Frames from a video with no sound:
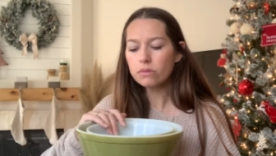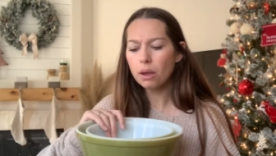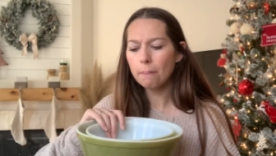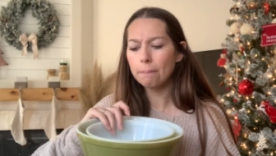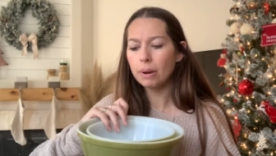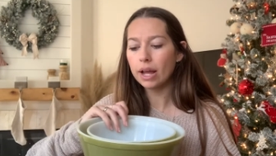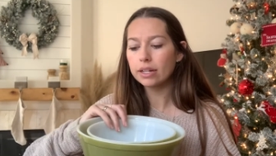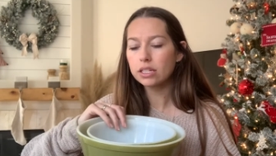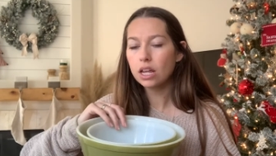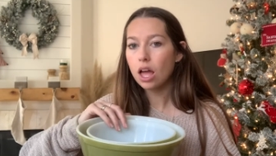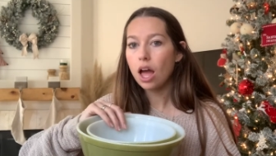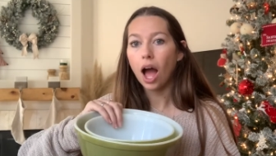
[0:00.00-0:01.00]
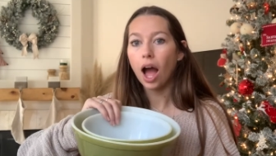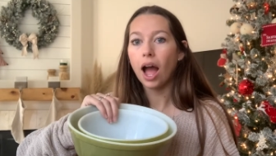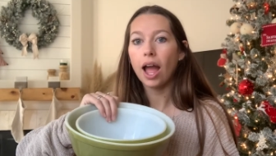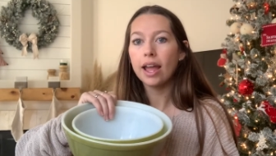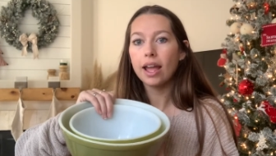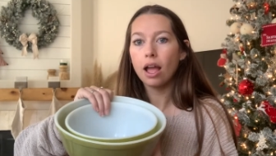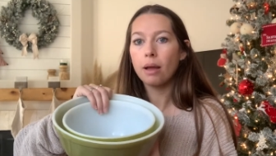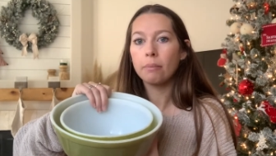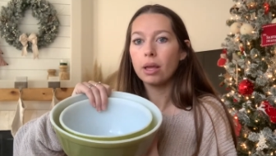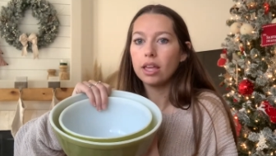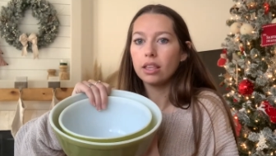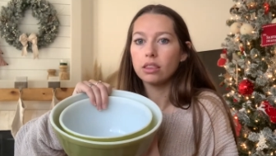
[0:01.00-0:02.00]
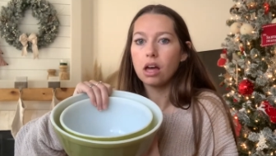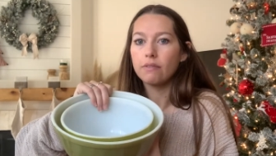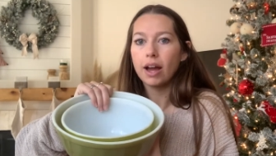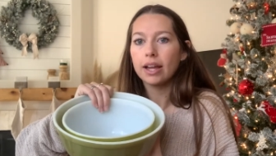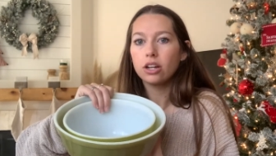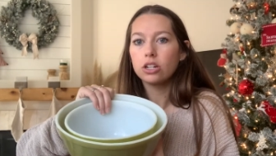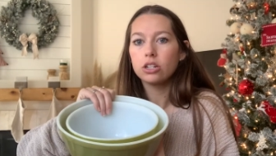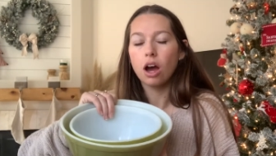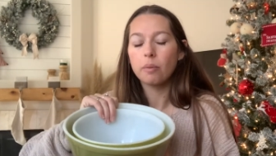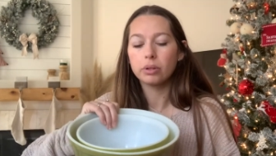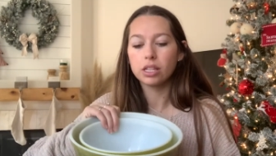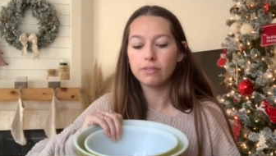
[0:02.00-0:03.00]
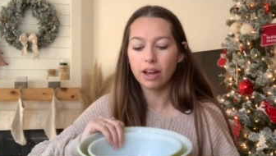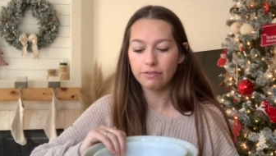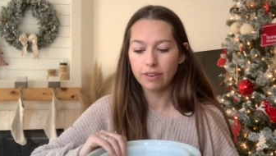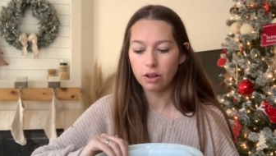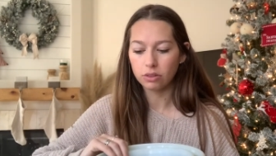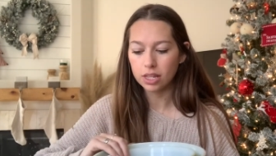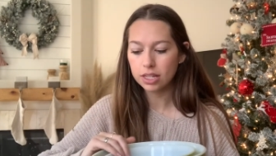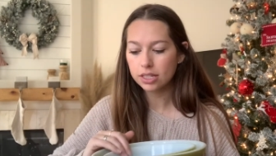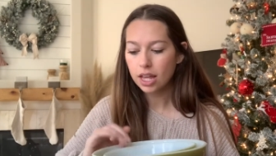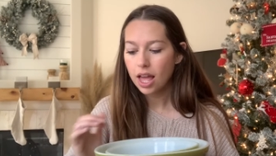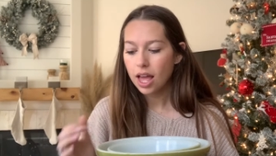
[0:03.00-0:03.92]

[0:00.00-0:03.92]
but I am in love. I could not believe I found these.